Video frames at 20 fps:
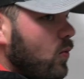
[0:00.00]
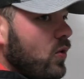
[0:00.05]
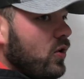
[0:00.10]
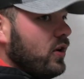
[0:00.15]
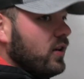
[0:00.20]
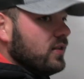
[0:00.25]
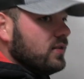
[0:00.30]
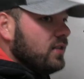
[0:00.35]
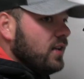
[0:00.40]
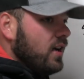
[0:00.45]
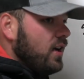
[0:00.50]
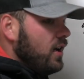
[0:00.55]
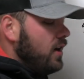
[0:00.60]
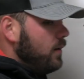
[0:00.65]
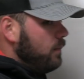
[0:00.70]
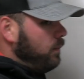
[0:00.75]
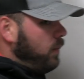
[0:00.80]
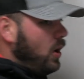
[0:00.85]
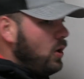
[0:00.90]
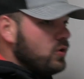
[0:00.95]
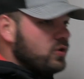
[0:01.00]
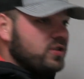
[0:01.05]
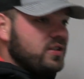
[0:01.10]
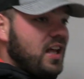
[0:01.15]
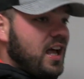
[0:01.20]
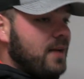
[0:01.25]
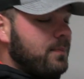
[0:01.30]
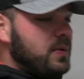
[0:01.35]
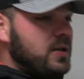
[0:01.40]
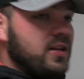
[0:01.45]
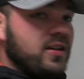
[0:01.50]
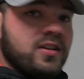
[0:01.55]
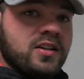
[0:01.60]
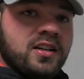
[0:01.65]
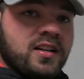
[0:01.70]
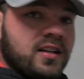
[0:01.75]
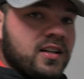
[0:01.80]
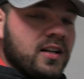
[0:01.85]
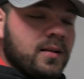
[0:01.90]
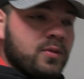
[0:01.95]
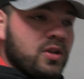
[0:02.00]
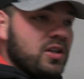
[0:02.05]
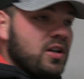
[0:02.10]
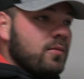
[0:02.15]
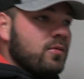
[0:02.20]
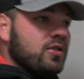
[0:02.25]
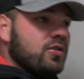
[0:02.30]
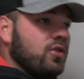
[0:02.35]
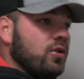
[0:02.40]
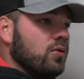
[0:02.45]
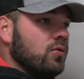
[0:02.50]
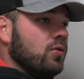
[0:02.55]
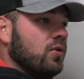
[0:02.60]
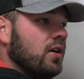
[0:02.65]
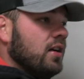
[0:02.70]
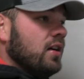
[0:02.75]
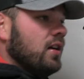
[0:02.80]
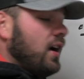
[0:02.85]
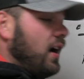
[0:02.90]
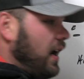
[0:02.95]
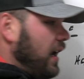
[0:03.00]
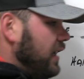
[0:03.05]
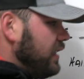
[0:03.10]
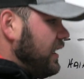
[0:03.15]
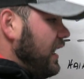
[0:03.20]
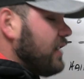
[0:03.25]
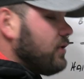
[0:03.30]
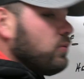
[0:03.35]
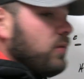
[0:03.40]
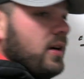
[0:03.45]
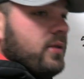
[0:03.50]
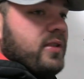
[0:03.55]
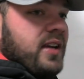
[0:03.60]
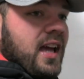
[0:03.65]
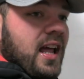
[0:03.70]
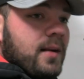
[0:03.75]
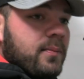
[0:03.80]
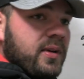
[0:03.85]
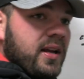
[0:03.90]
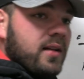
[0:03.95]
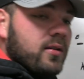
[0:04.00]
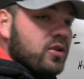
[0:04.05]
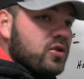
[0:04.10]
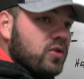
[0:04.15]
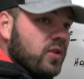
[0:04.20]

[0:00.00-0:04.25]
one. Post-snap, he could come to number two. All right, and that's why we got to be able to